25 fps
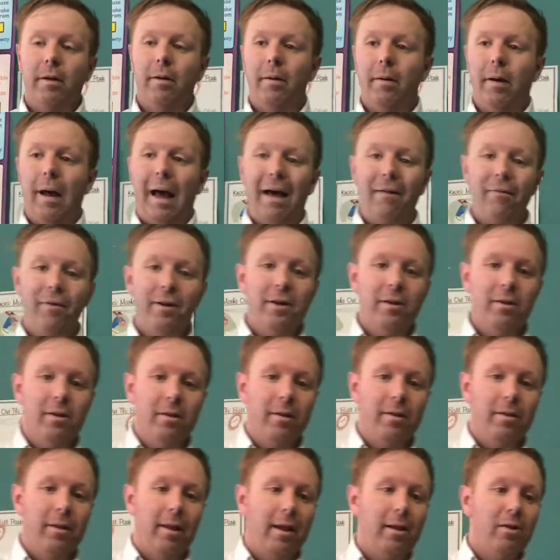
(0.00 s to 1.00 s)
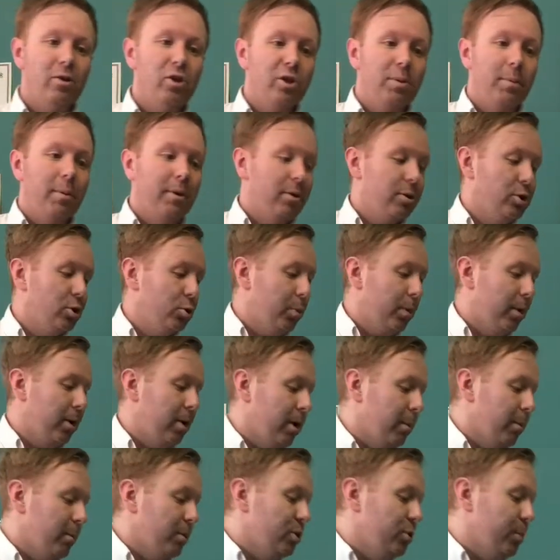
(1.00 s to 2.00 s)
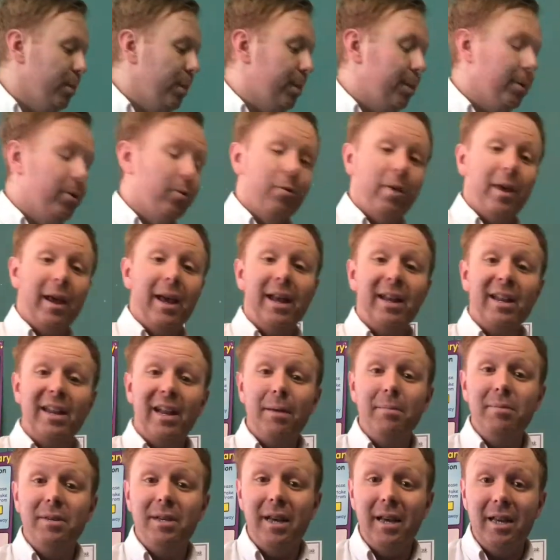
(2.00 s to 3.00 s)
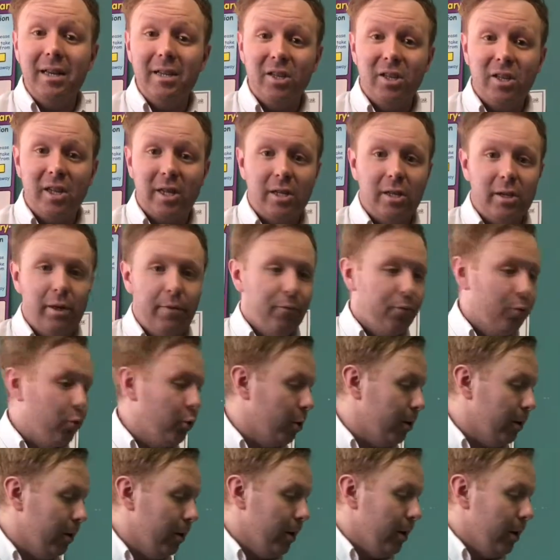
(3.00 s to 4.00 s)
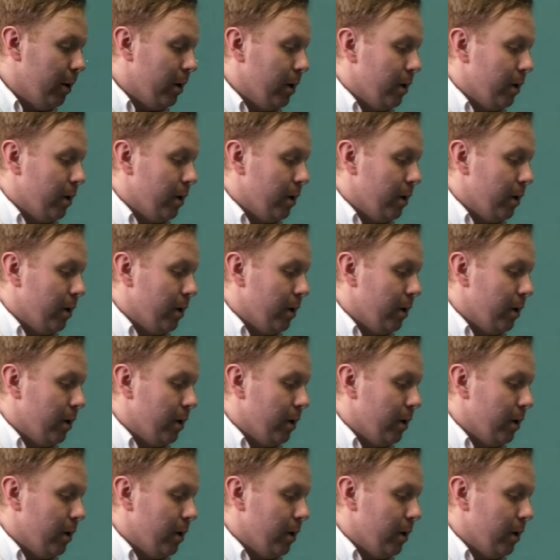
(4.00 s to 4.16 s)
having learned some other square numbers, you maybe know that 8 times 8 is 64.